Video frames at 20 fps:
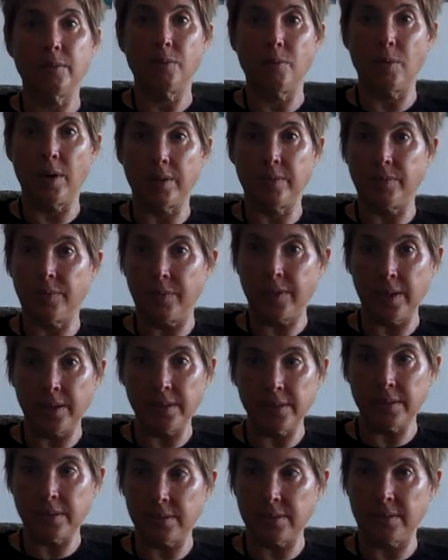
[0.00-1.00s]
one
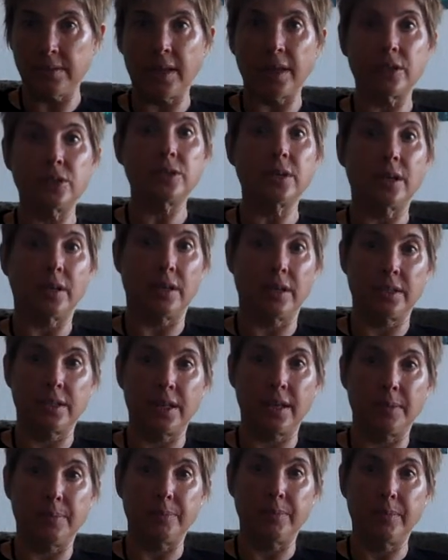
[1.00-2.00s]
feels like sharing
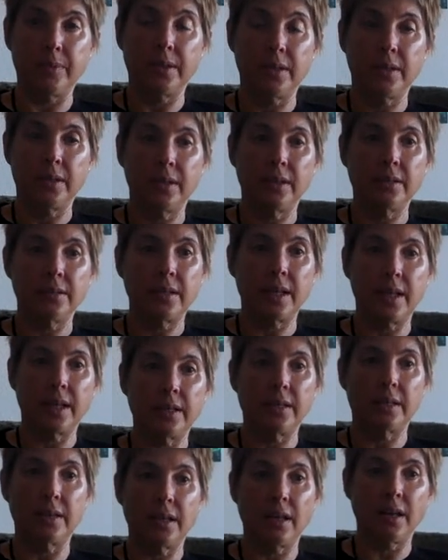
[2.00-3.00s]
them, then